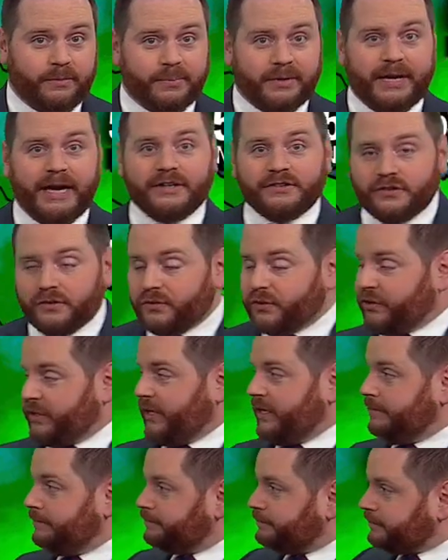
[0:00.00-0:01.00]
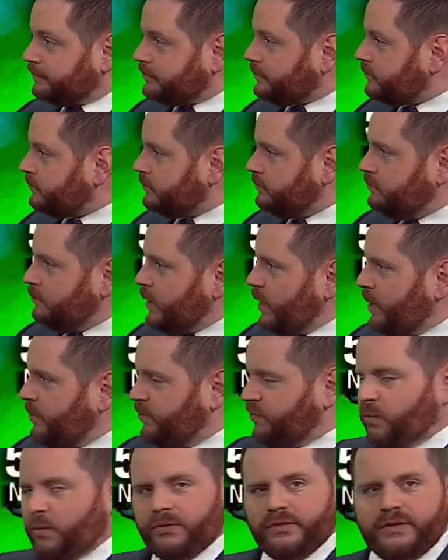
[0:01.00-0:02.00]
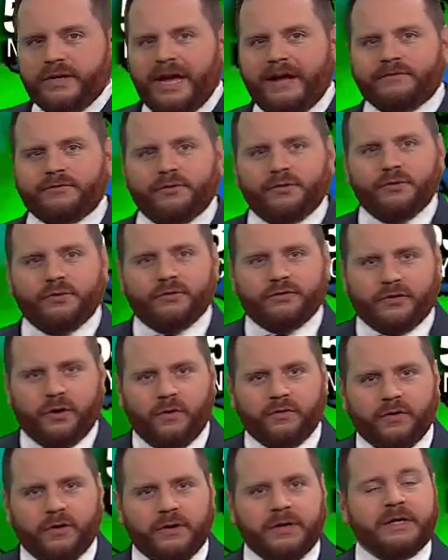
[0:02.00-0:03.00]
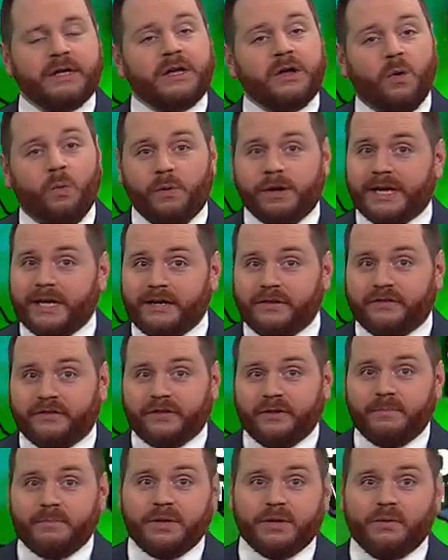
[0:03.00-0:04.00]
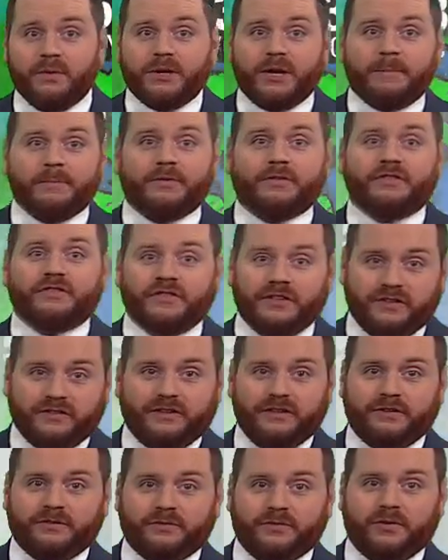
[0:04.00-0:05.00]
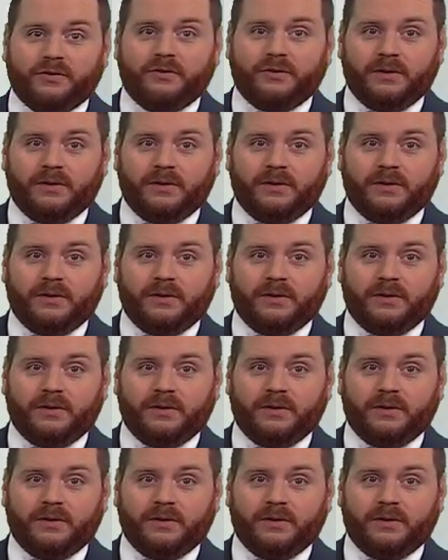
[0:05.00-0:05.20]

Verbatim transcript: but I do think before the afternoon is over, we get into the middle and upper 60s for a